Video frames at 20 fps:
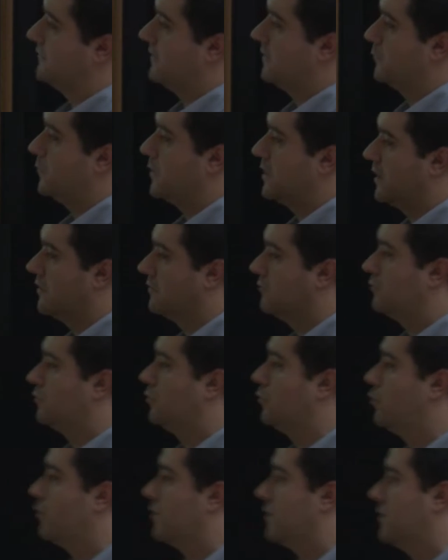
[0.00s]
that we can
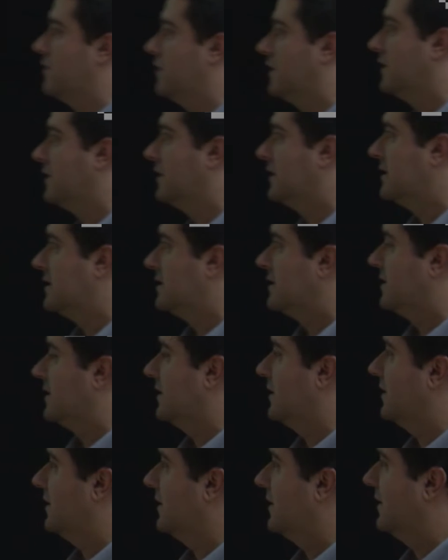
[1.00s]
do with
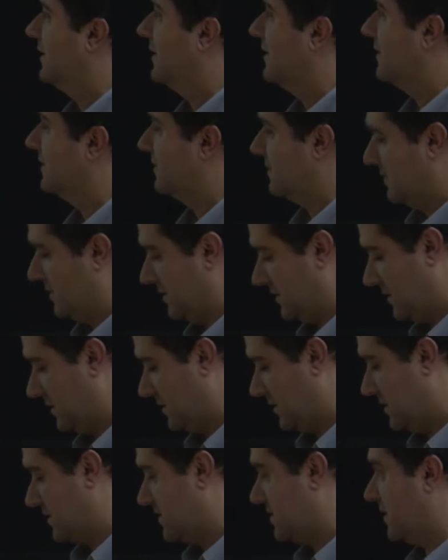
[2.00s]

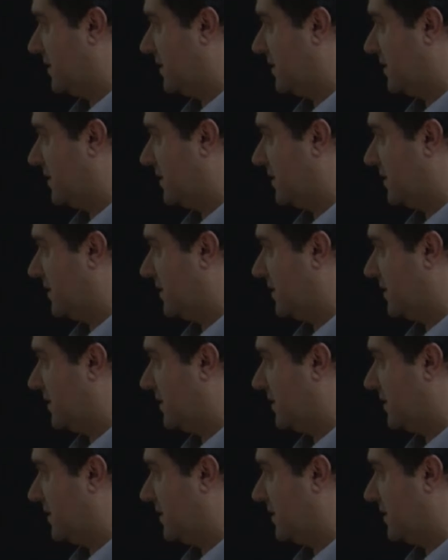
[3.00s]
this